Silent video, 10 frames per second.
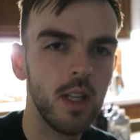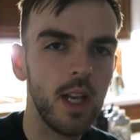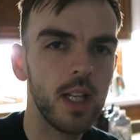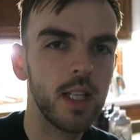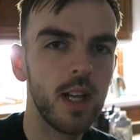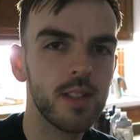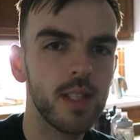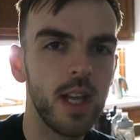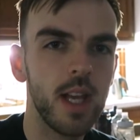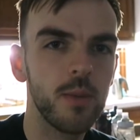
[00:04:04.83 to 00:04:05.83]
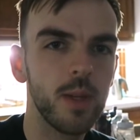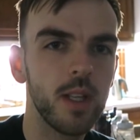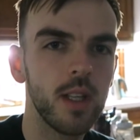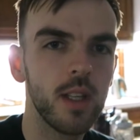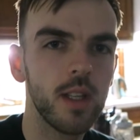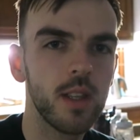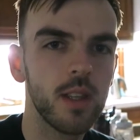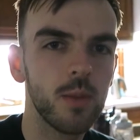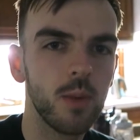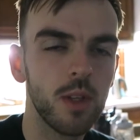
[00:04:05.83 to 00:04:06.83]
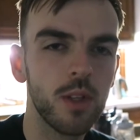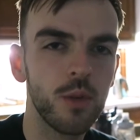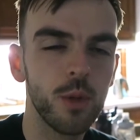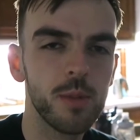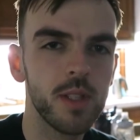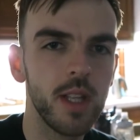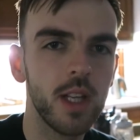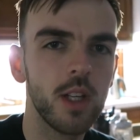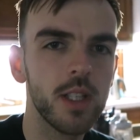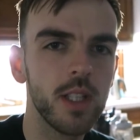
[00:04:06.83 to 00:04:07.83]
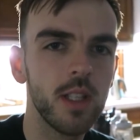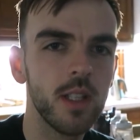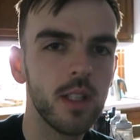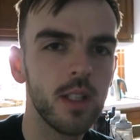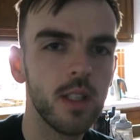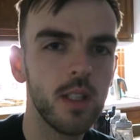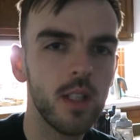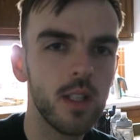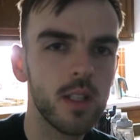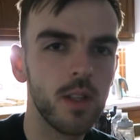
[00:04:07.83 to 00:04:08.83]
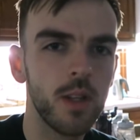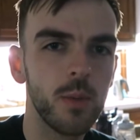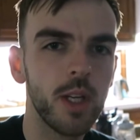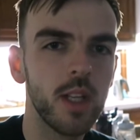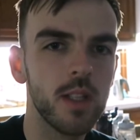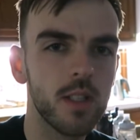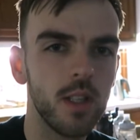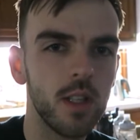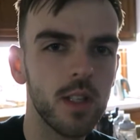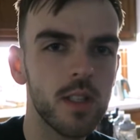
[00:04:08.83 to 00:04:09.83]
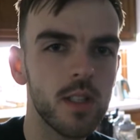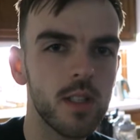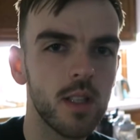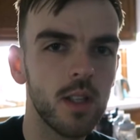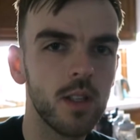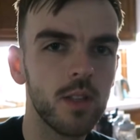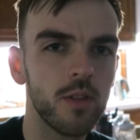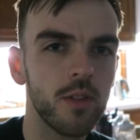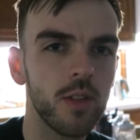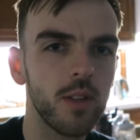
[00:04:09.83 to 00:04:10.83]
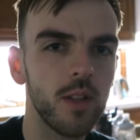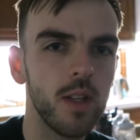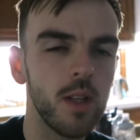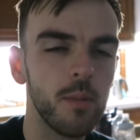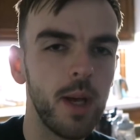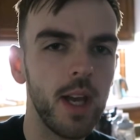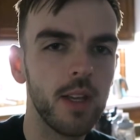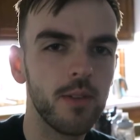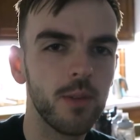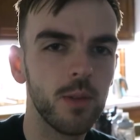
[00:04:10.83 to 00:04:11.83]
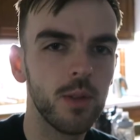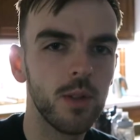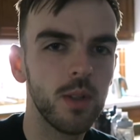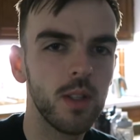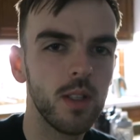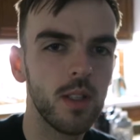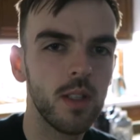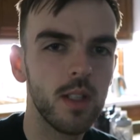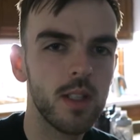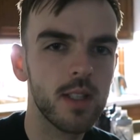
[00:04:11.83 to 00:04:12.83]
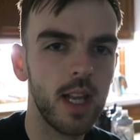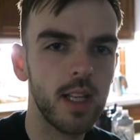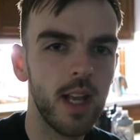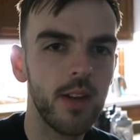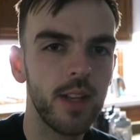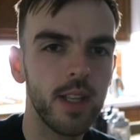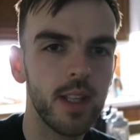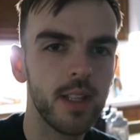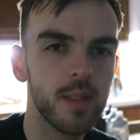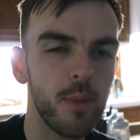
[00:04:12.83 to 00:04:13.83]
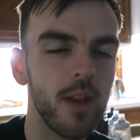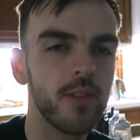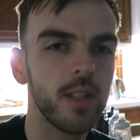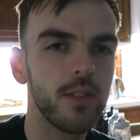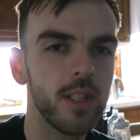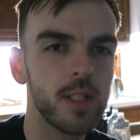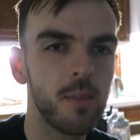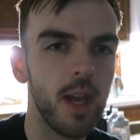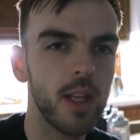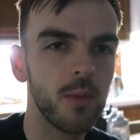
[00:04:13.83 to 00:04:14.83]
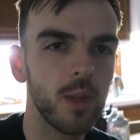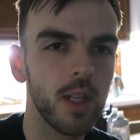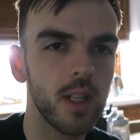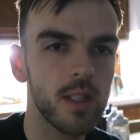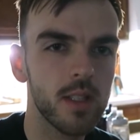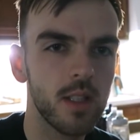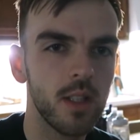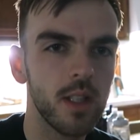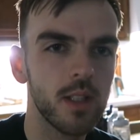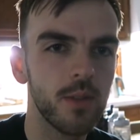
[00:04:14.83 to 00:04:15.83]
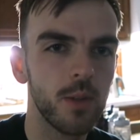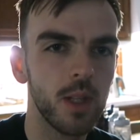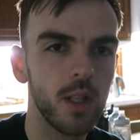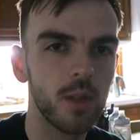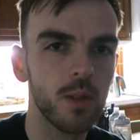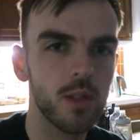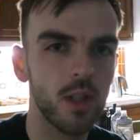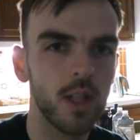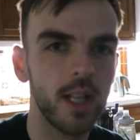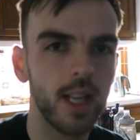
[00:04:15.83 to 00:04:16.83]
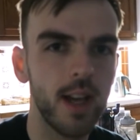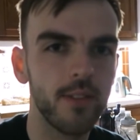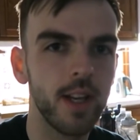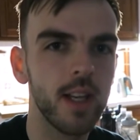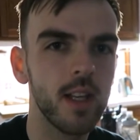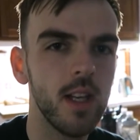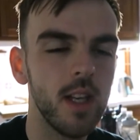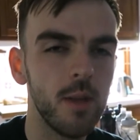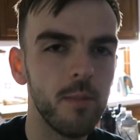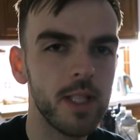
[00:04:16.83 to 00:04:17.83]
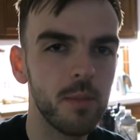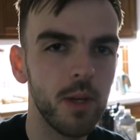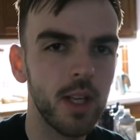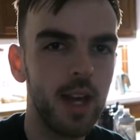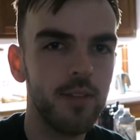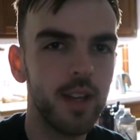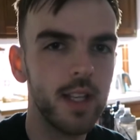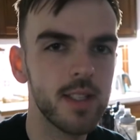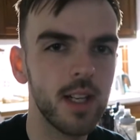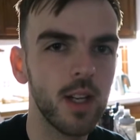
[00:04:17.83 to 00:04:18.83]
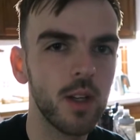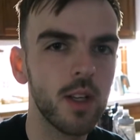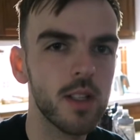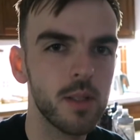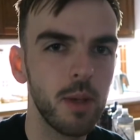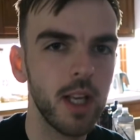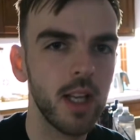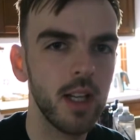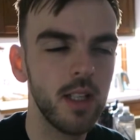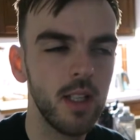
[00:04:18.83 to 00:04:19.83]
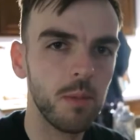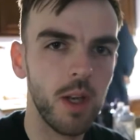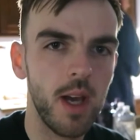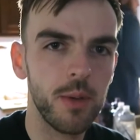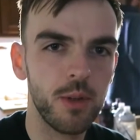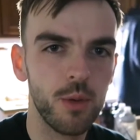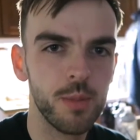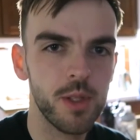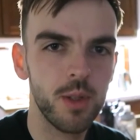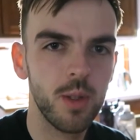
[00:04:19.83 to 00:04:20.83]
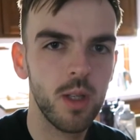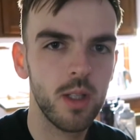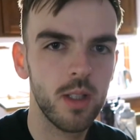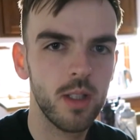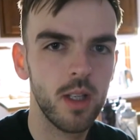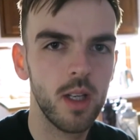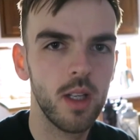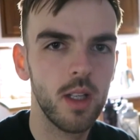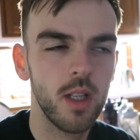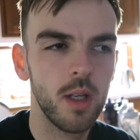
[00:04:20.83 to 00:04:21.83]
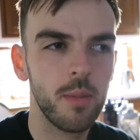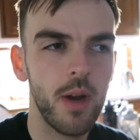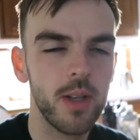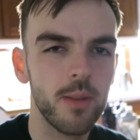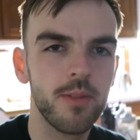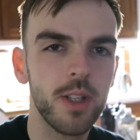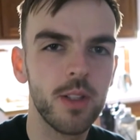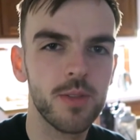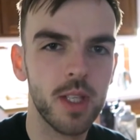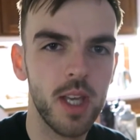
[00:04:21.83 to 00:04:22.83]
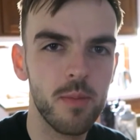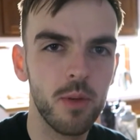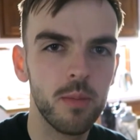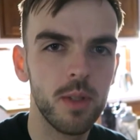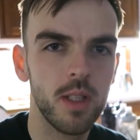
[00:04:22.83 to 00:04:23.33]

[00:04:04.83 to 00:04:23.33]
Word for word: Heading out today with one of the groups that they're guiding. So they're working as guides to kind of pay for oh. staying down here, to pay for living in Spain, working as guides for a local cycling cafe, Meta Bike Cafe, Ciclo Costa Blanca. I'm going out with group two. Apparently I'm fit enough to keep up.